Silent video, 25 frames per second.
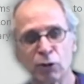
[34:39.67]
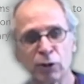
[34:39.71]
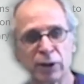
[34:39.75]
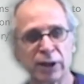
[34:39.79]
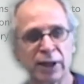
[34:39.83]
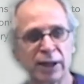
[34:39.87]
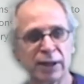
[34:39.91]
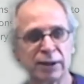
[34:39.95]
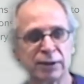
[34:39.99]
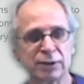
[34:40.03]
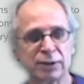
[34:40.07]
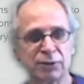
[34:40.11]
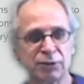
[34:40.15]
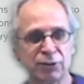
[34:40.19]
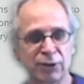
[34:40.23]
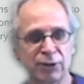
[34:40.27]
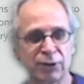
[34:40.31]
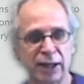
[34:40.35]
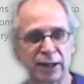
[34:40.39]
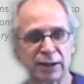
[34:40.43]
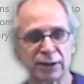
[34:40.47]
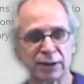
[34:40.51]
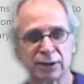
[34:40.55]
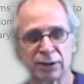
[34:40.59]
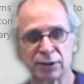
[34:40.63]
kinds of
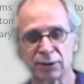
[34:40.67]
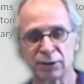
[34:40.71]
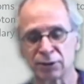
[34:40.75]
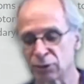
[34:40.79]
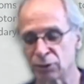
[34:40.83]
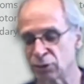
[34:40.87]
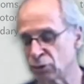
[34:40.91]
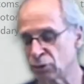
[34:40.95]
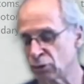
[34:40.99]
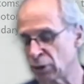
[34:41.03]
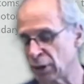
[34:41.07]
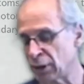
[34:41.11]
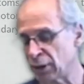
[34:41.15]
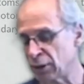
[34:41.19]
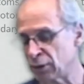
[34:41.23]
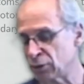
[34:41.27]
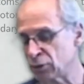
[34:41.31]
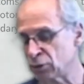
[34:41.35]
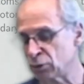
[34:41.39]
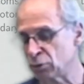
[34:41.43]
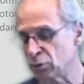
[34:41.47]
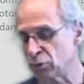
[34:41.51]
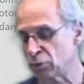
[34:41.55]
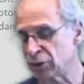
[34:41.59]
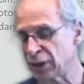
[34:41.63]
effect
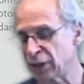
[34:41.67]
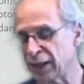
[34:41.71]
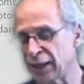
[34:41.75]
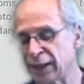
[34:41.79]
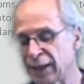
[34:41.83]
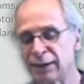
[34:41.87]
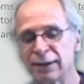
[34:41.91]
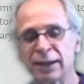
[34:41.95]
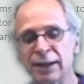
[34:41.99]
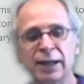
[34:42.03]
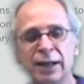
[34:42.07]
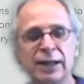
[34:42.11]
through that.